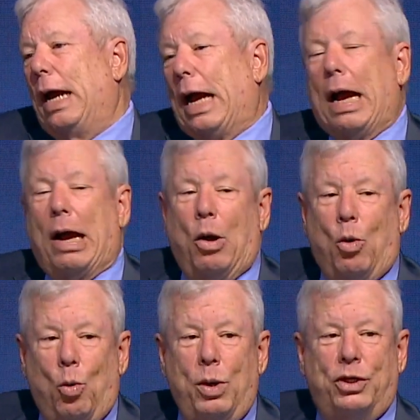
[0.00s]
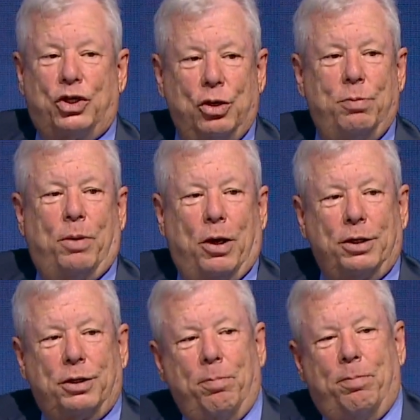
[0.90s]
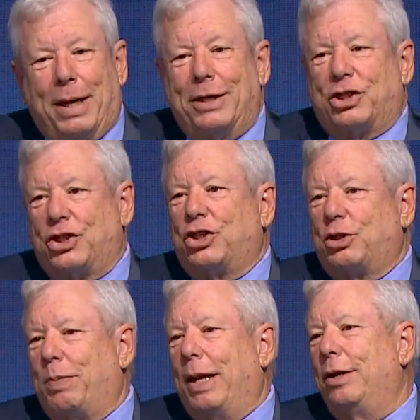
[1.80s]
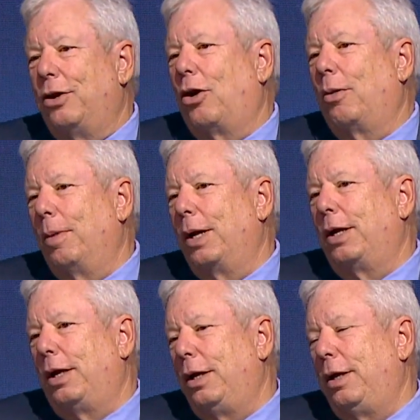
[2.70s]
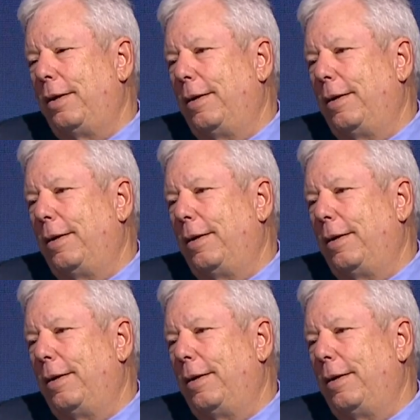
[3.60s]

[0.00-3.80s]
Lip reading: how we should best spend our money